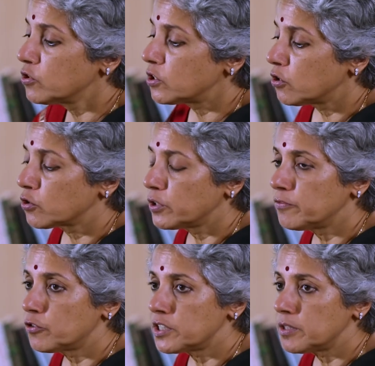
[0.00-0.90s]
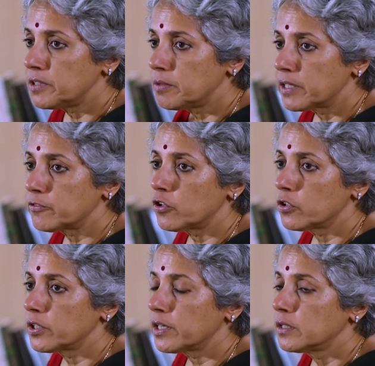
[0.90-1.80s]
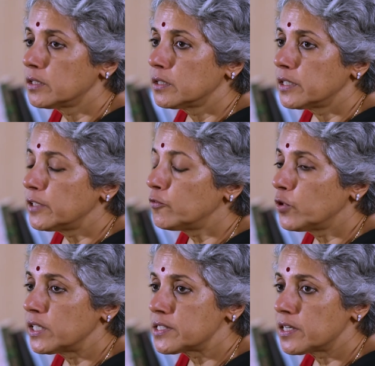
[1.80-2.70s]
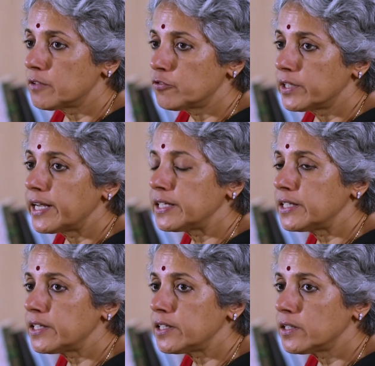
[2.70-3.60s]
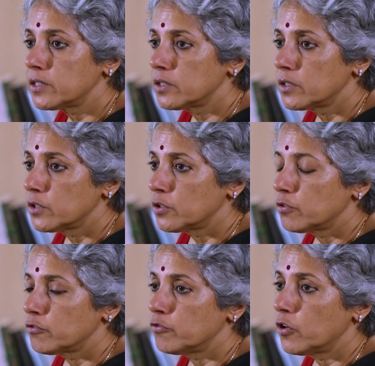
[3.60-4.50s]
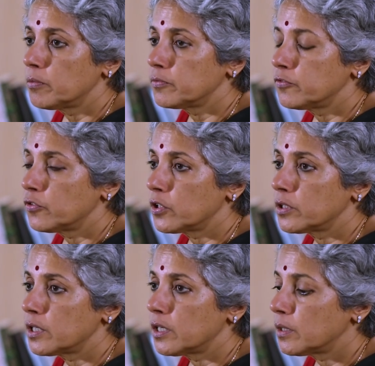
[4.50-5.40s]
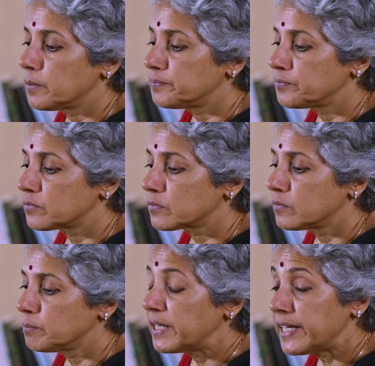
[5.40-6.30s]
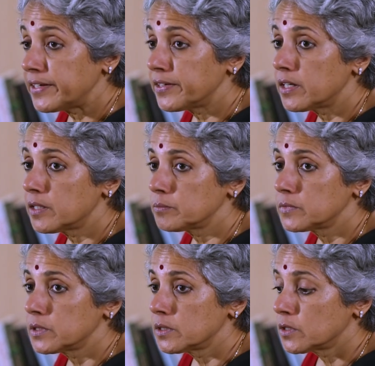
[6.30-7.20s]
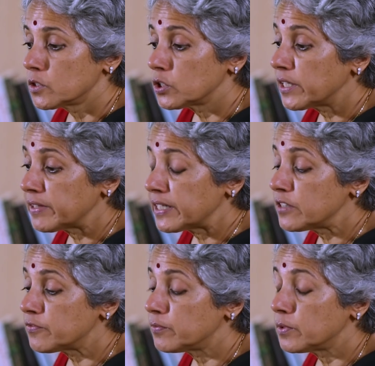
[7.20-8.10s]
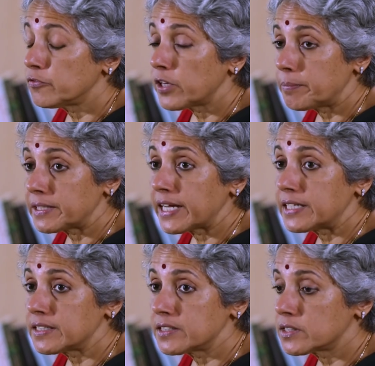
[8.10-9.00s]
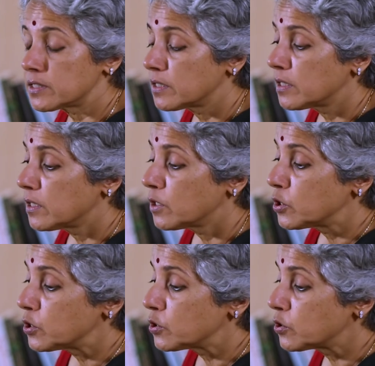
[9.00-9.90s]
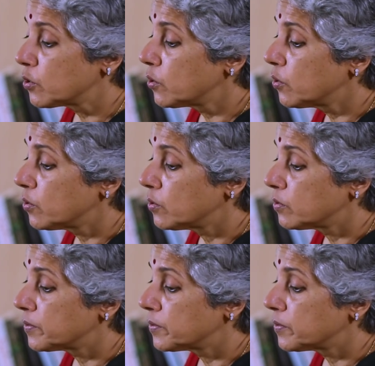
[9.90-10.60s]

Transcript: use it not only for T B but for influenza, for dengue, for for uh, malaria. So they have, at least for hepatitis. So